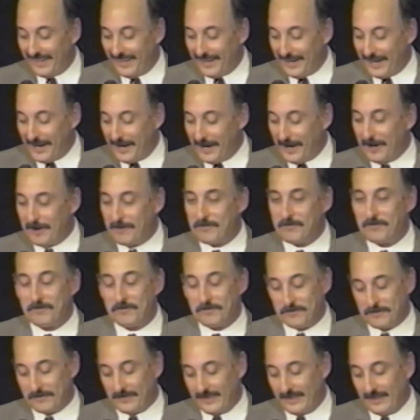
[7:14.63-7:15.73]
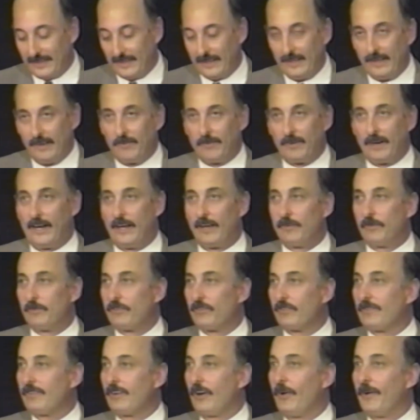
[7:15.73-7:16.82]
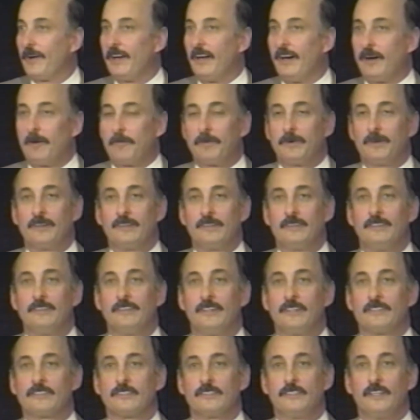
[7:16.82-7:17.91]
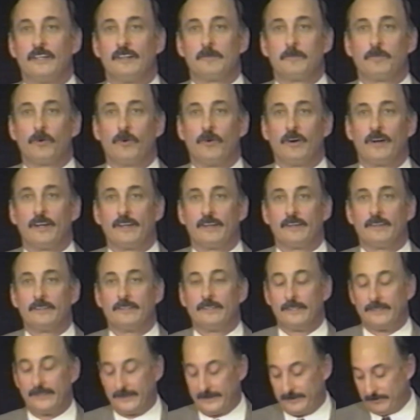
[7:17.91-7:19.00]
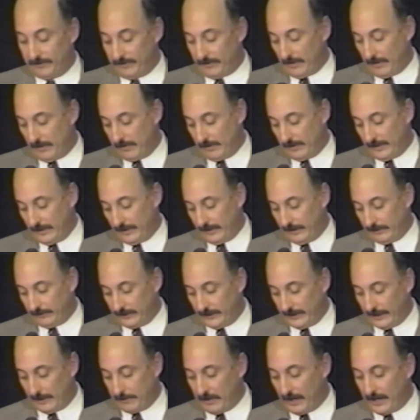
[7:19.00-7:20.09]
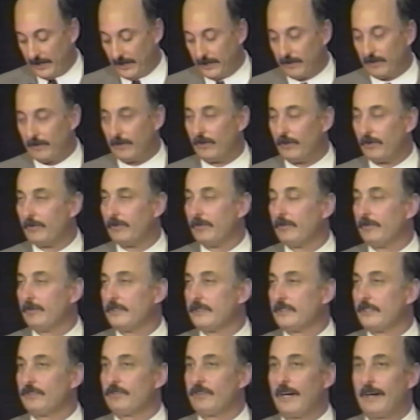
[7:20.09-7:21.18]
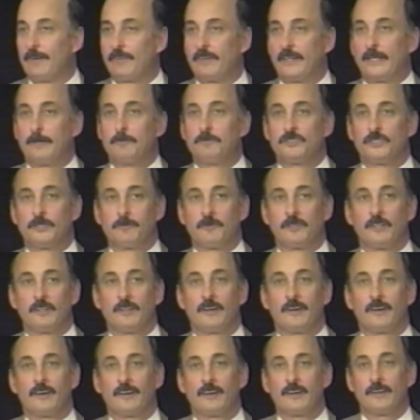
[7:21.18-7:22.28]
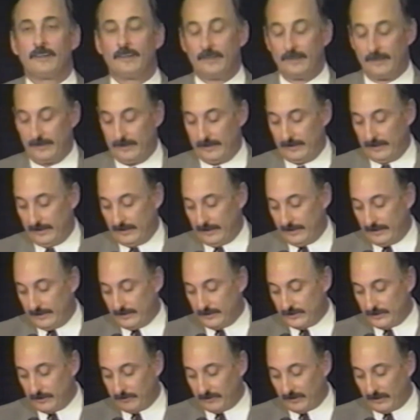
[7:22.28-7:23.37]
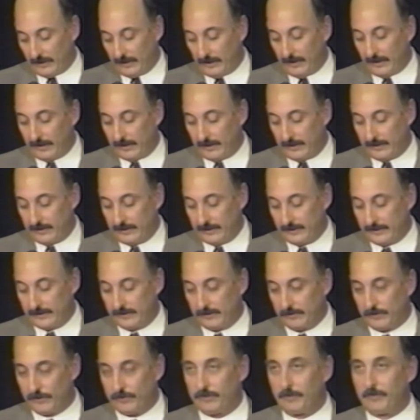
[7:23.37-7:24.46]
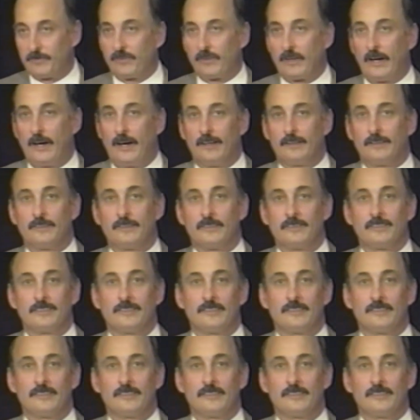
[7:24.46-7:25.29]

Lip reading: When I was growing up as a young boy, really my hero was a driver named Jim Clark. And Jim Clark was from Scotland,